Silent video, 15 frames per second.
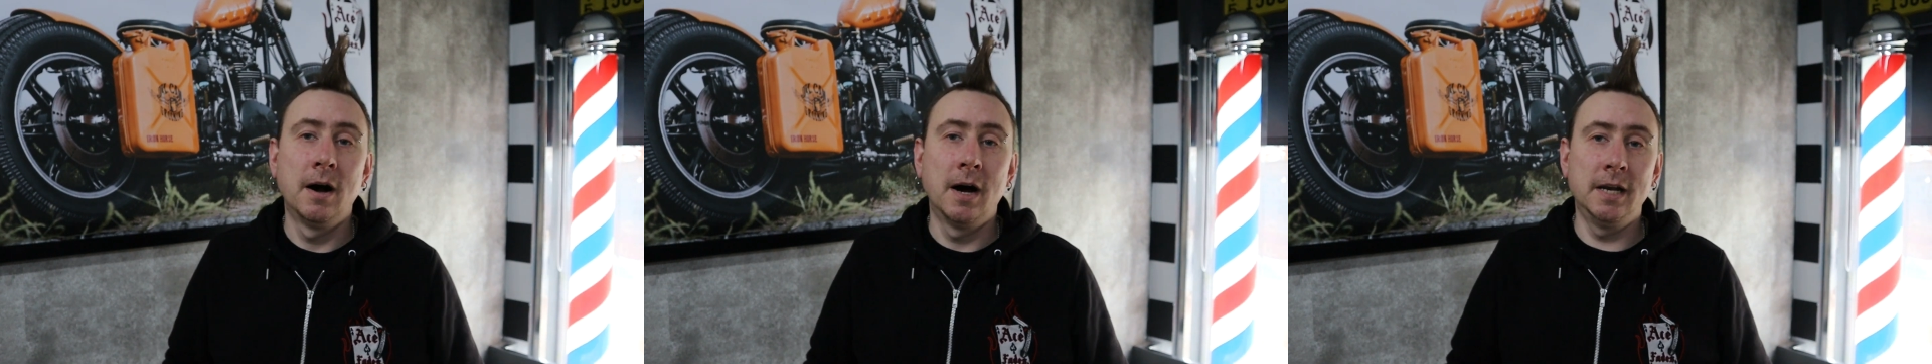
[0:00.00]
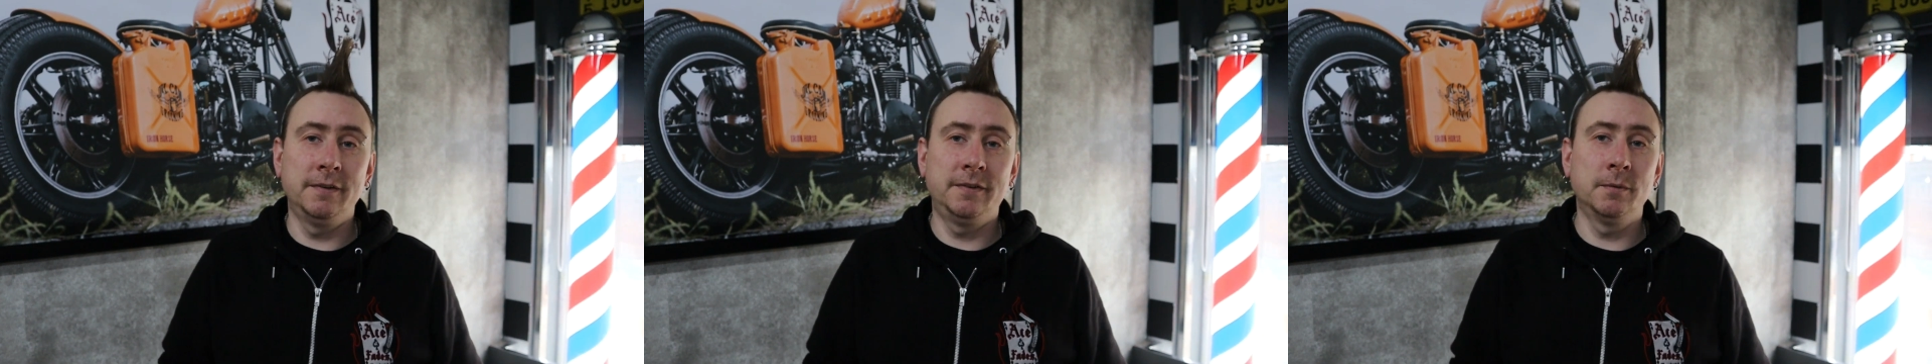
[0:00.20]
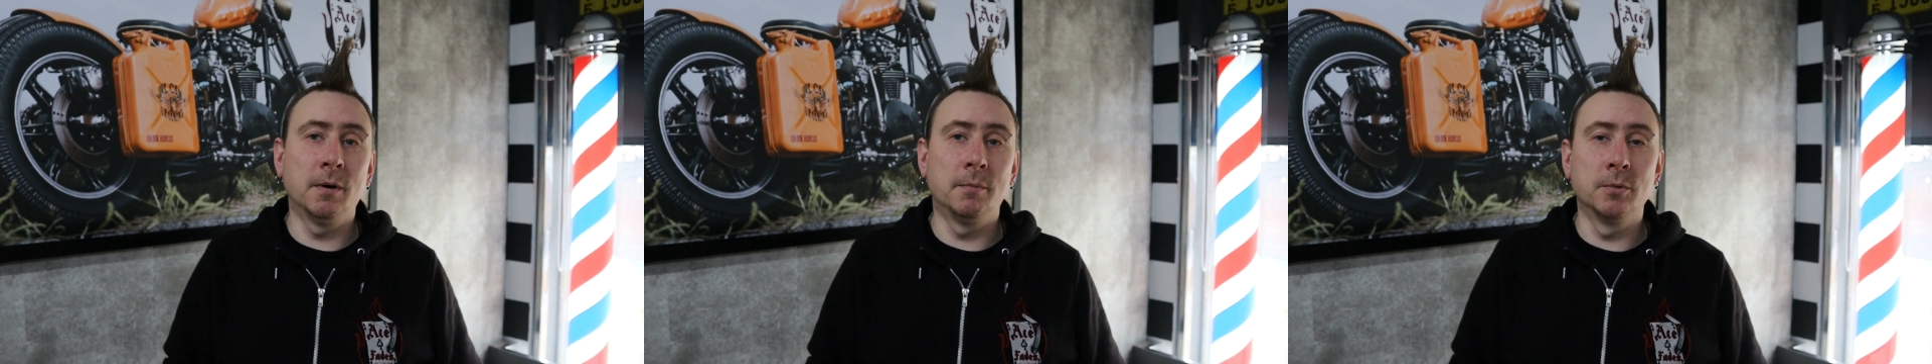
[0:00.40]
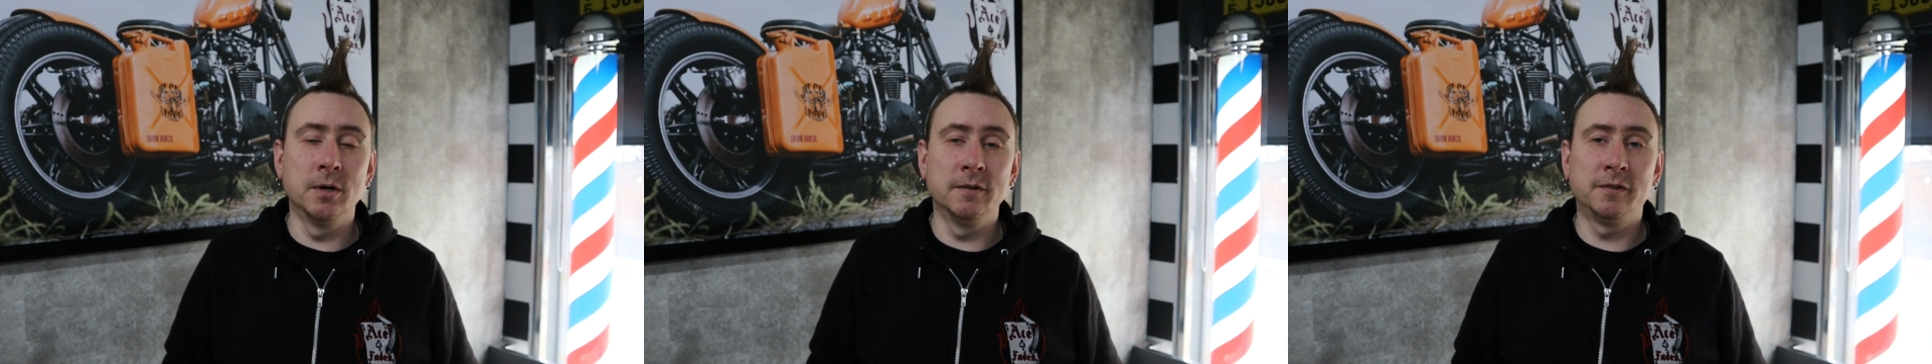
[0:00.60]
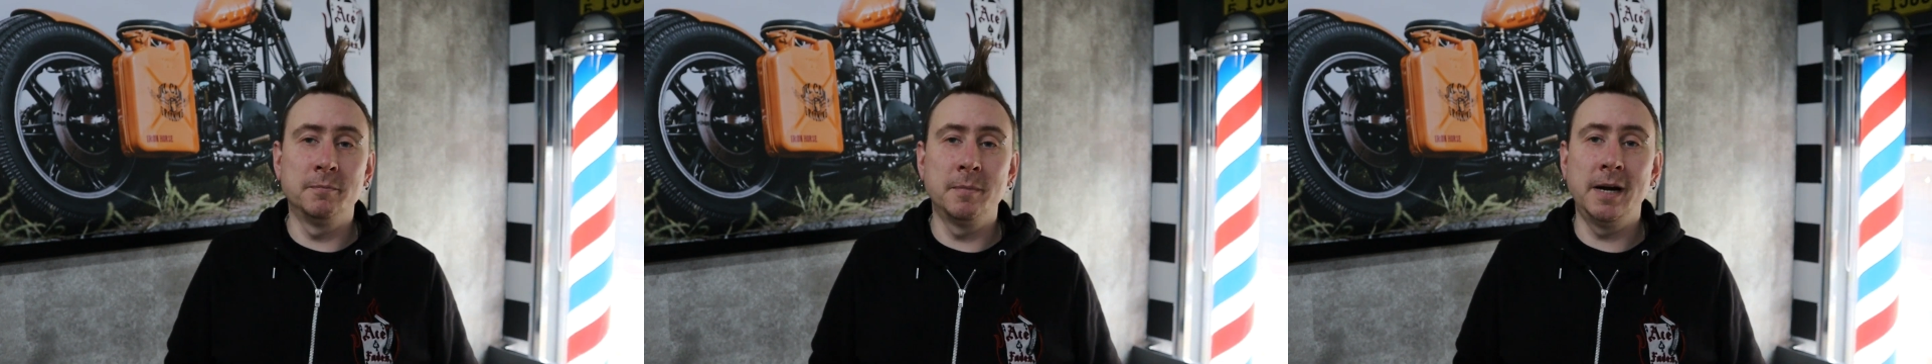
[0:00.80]
And if you want
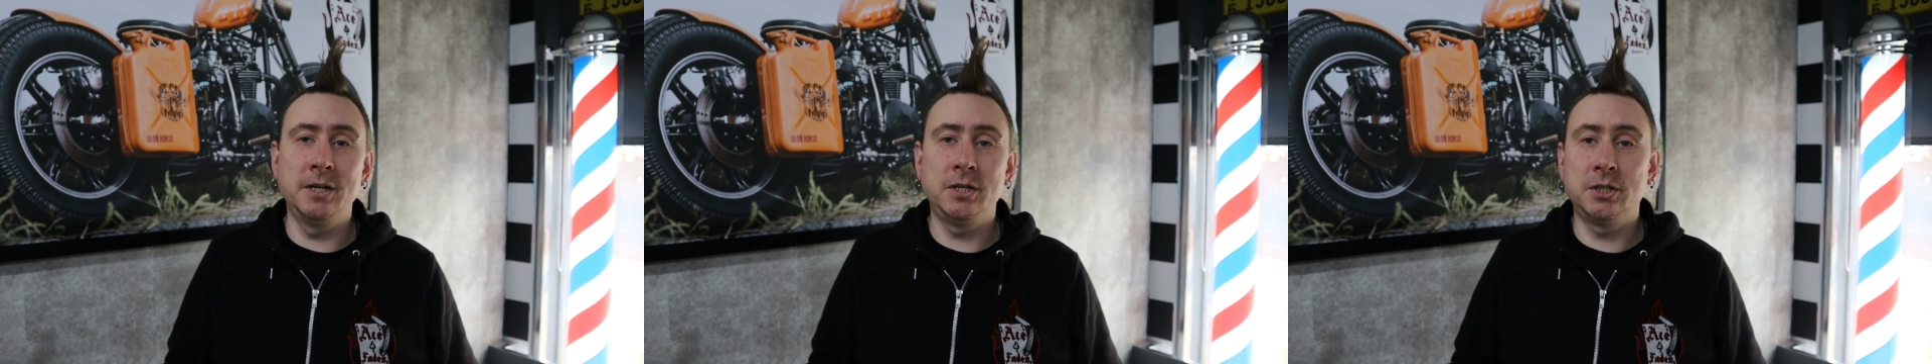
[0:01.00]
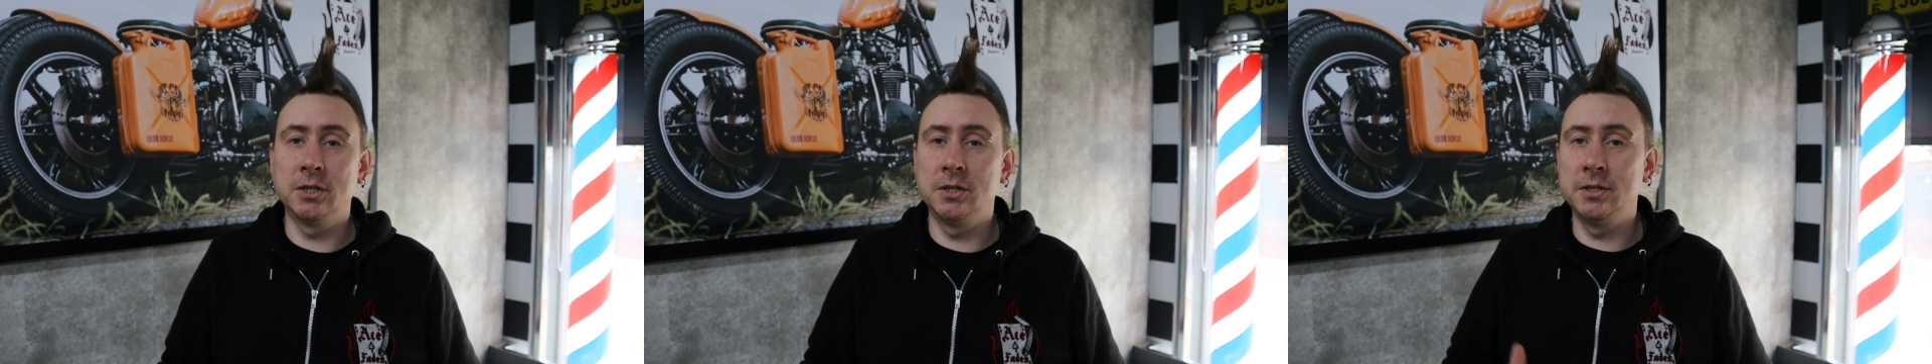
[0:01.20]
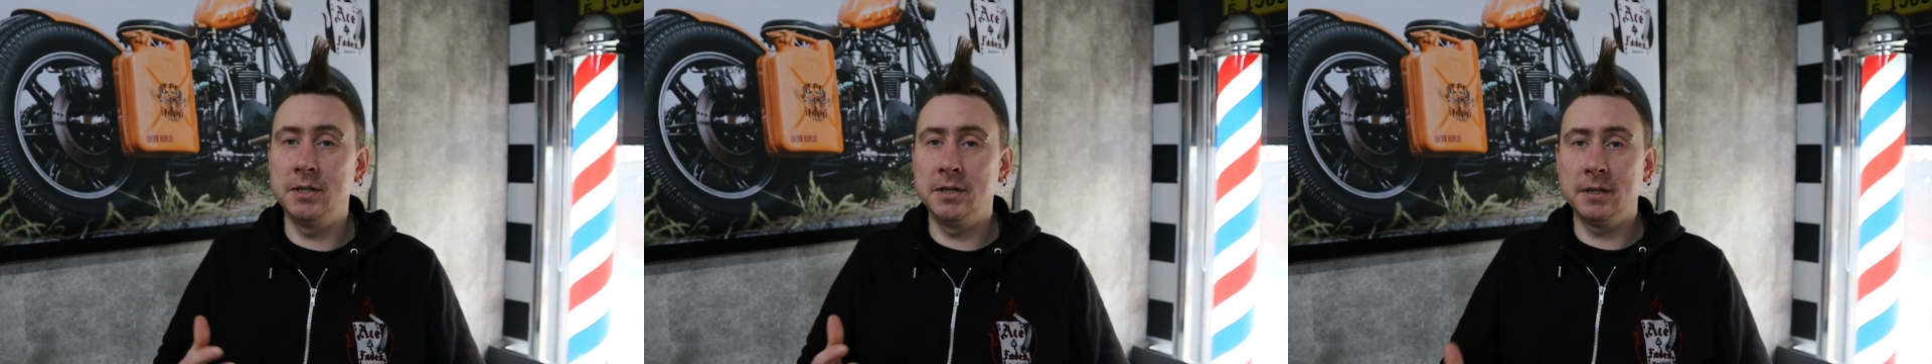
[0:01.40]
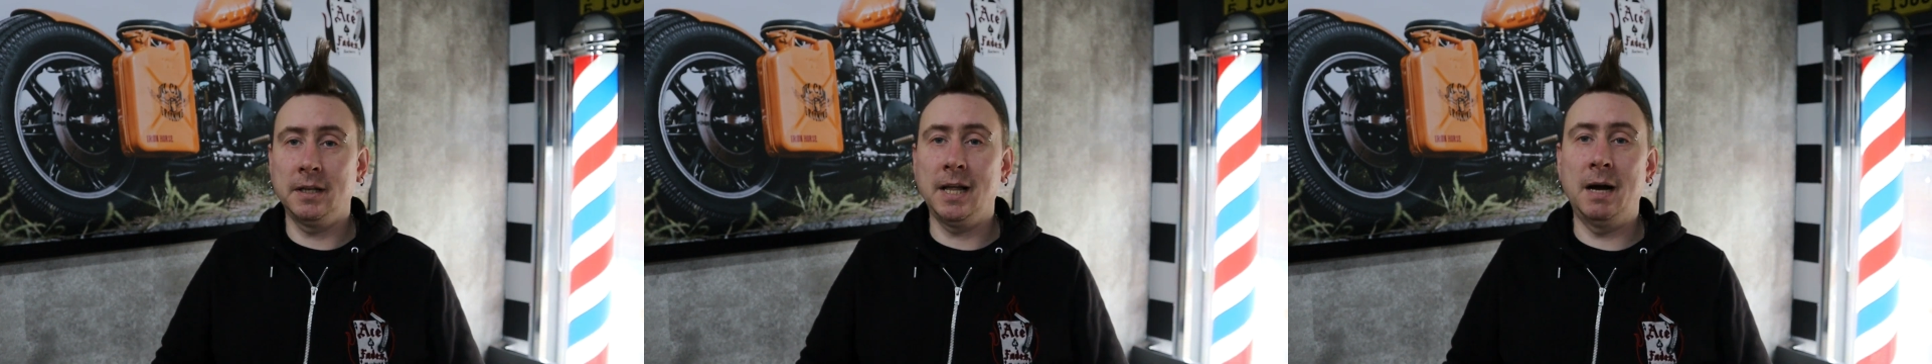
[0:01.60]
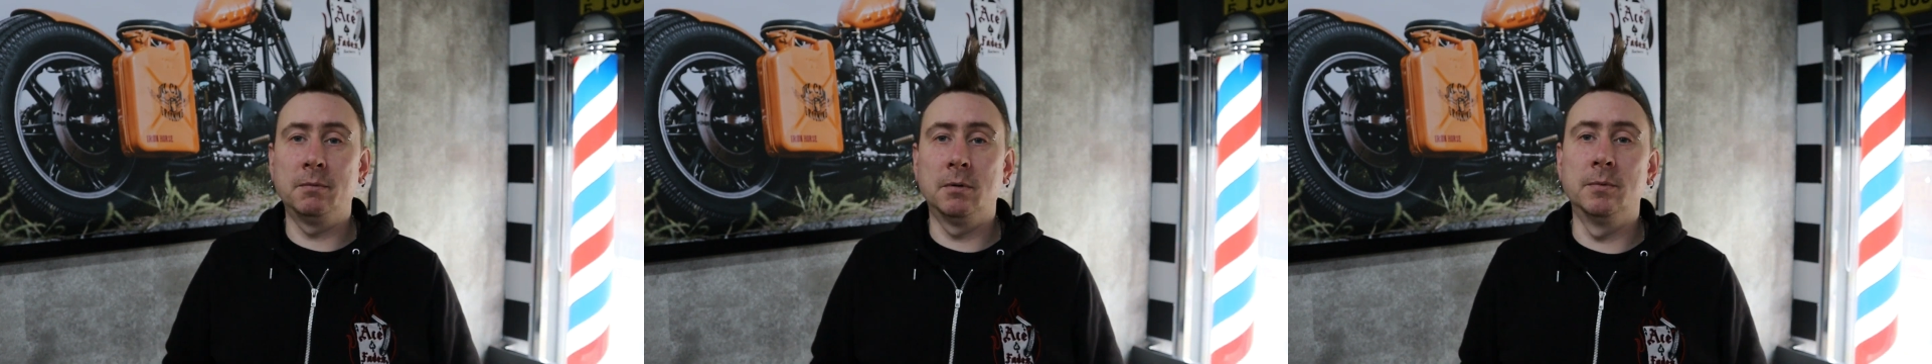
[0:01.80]
more information,
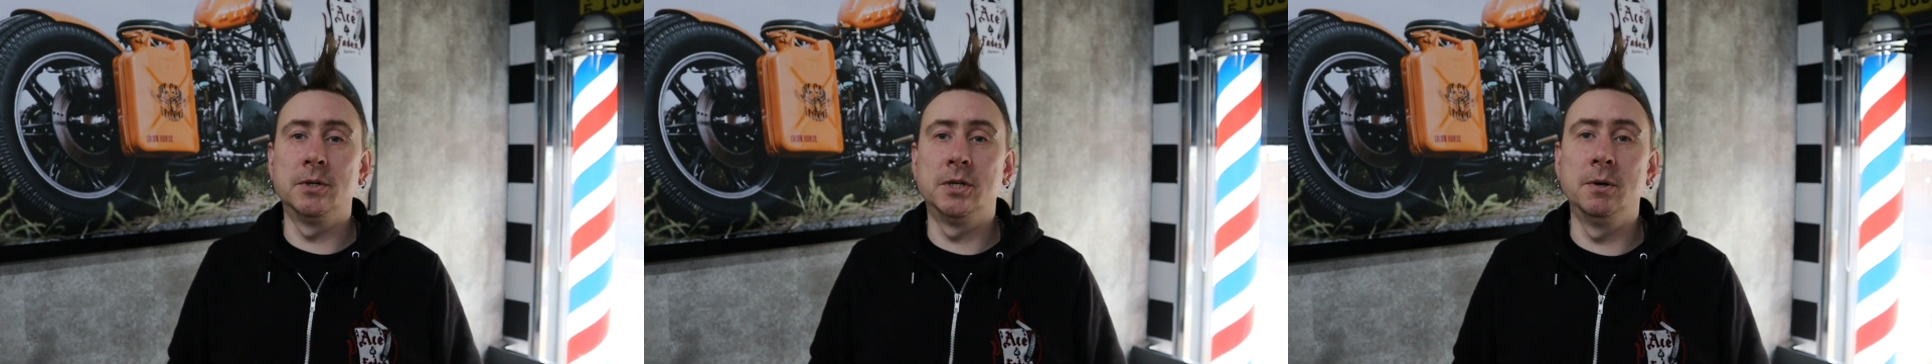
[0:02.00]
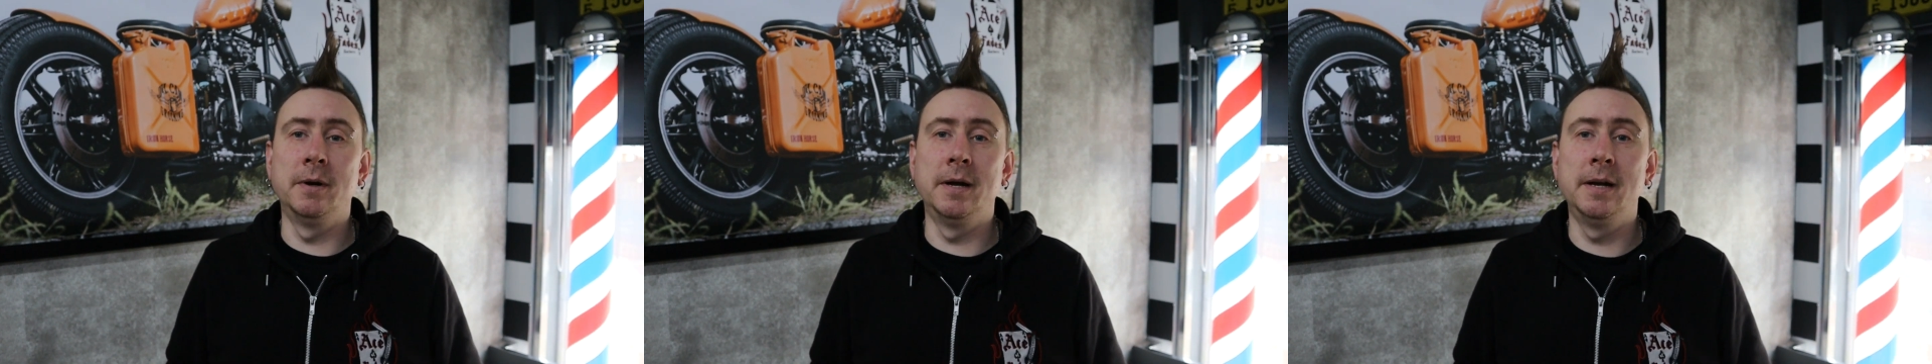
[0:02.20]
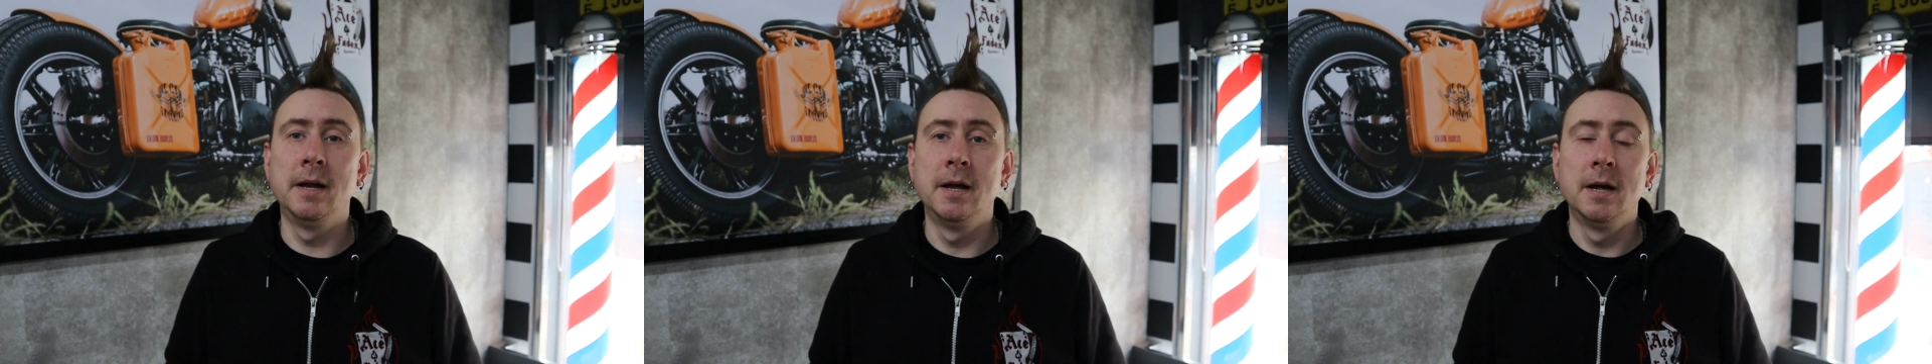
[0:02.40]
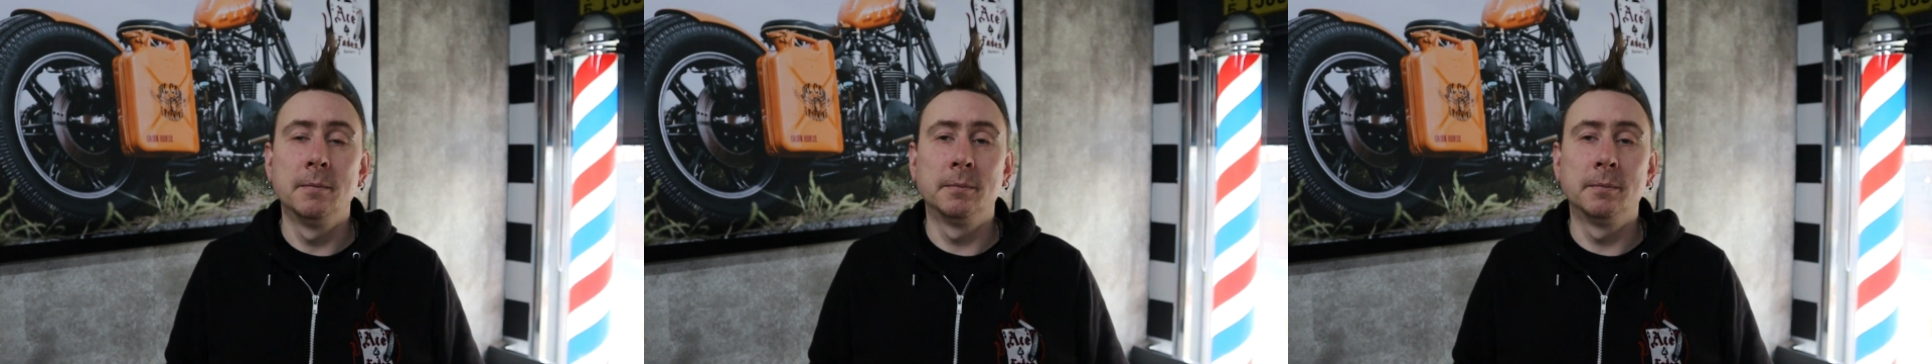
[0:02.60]
like what we're doing,